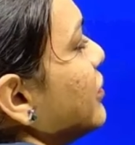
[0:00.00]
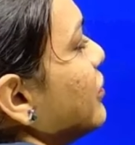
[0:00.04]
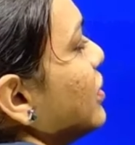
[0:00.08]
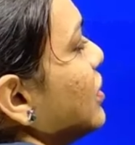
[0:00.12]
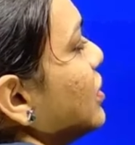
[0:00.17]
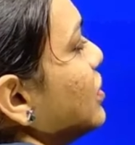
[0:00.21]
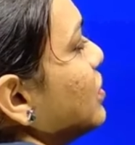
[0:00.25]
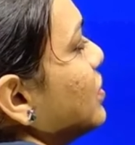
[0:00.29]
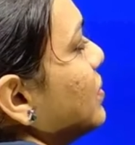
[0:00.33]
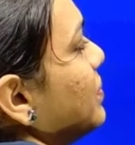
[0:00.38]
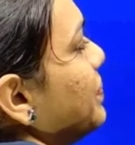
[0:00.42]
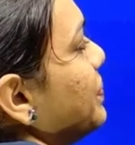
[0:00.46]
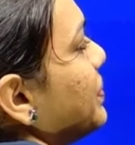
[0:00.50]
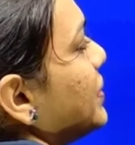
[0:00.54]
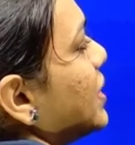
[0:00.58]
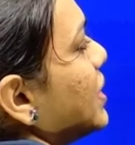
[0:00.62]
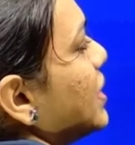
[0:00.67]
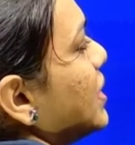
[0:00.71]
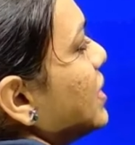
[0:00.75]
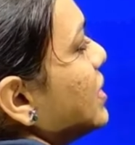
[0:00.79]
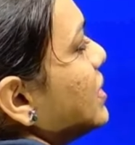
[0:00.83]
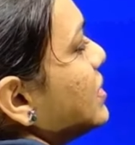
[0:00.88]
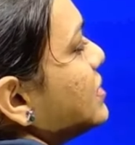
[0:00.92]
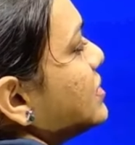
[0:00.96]
is equal to
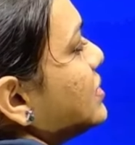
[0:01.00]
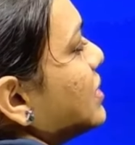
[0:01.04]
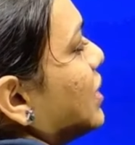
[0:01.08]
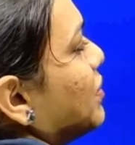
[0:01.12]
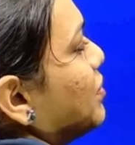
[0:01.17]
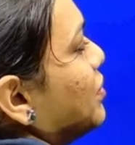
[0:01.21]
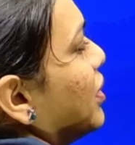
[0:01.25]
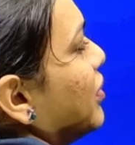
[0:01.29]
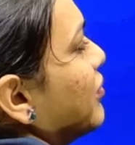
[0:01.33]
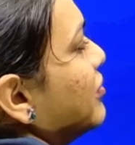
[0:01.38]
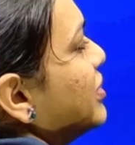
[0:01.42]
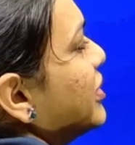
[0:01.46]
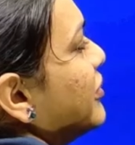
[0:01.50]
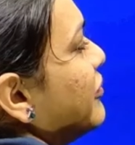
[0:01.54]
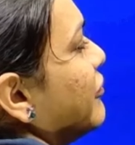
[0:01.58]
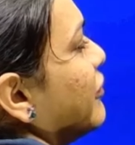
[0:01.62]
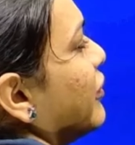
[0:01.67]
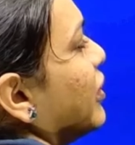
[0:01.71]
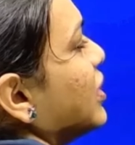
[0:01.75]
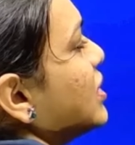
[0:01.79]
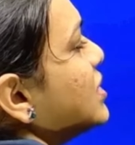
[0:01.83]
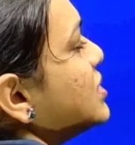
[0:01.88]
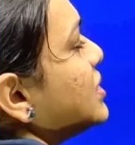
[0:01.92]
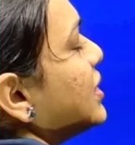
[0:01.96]
sum of the
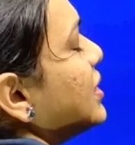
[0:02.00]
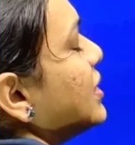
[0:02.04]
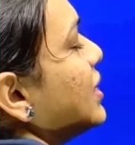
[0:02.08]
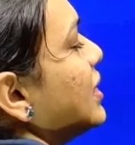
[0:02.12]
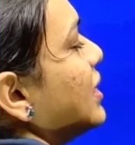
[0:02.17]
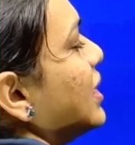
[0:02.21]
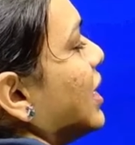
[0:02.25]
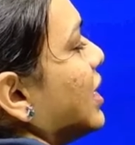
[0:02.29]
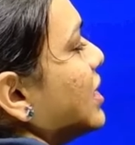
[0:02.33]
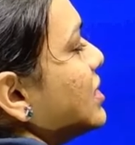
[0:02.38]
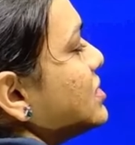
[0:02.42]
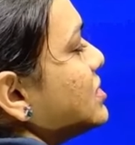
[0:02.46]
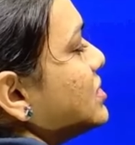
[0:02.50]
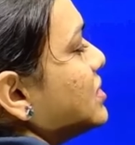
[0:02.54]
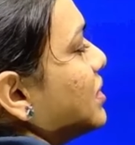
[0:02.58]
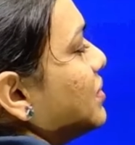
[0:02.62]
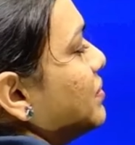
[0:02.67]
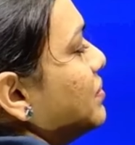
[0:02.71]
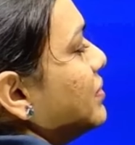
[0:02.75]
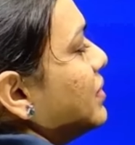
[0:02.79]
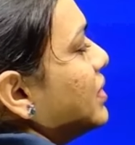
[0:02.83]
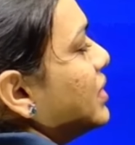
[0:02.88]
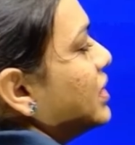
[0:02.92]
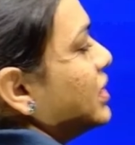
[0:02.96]
first and the last
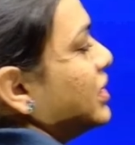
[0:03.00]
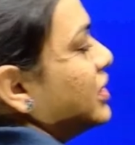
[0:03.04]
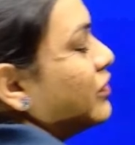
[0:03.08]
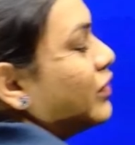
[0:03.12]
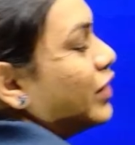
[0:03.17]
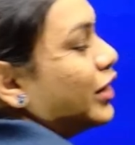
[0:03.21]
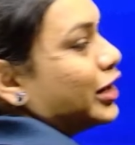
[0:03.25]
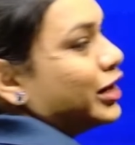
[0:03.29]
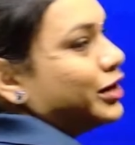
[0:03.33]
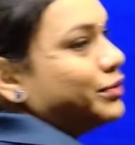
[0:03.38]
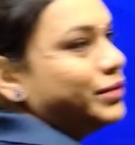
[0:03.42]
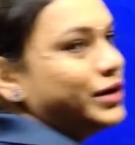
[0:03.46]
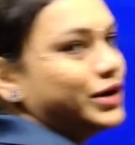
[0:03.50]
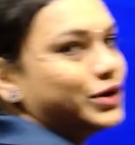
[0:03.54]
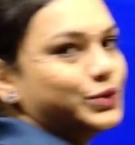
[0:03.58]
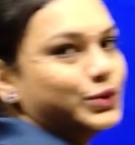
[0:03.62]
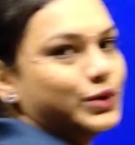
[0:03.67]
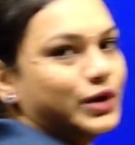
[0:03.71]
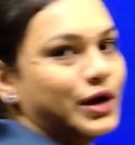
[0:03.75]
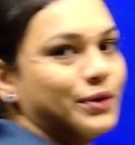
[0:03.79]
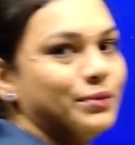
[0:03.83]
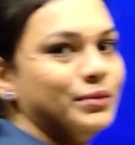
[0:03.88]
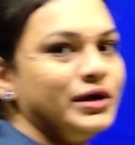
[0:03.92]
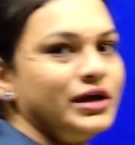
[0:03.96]
term divided by
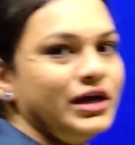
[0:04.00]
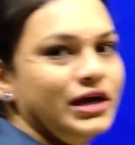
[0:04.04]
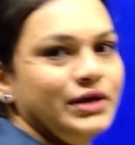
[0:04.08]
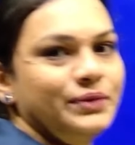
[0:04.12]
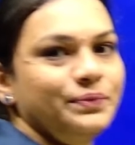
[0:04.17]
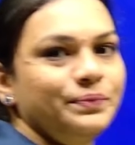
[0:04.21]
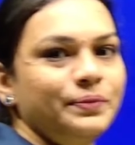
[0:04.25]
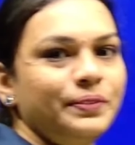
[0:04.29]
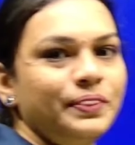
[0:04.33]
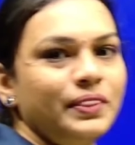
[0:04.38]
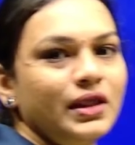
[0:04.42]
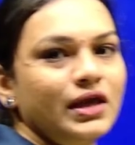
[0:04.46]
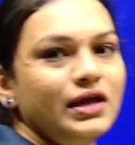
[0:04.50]
2. Am I right?